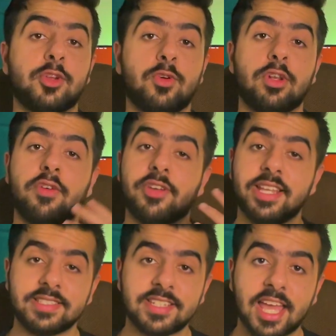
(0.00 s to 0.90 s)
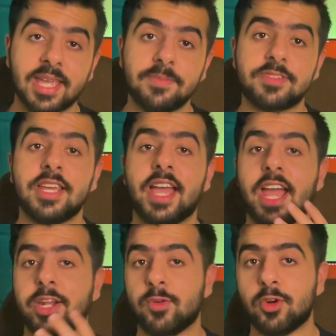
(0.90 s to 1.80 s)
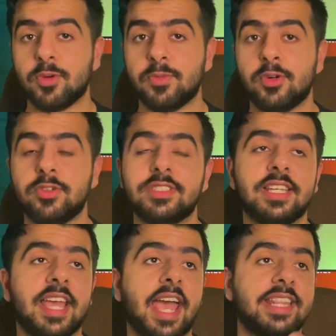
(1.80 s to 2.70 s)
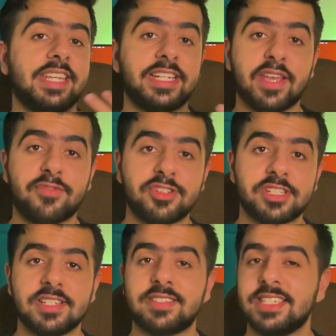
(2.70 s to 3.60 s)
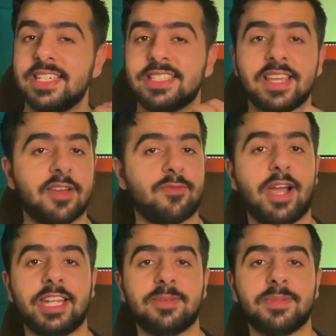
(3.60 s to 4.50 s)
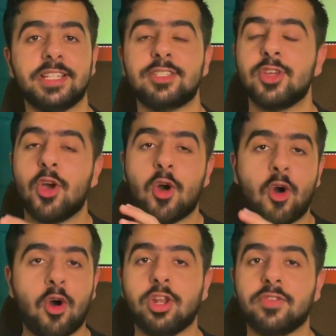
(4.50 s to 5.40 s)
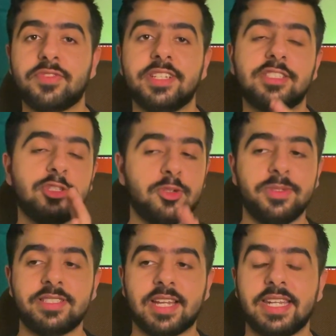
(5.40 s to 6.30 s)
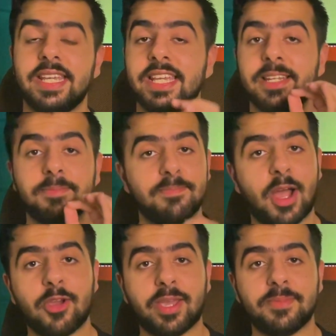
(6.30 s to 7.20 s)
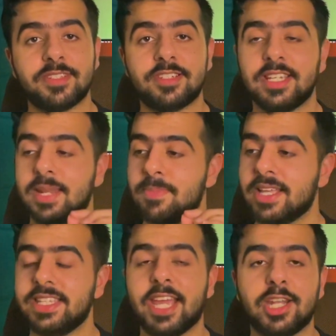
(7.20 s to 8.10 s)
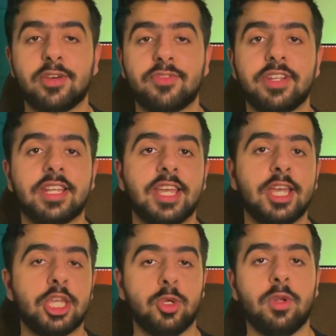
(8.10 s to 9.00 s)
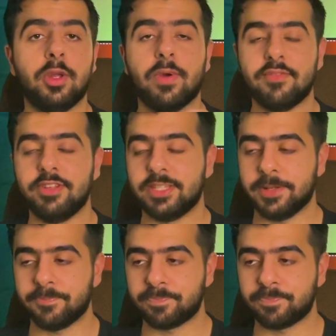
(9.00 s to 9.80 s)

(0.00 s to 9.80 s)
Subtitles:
The role of enzymes and hormones and their deficiencies, vitamins, all of this you'll be studying in biochemistry, and by the end of it, you'll know everything.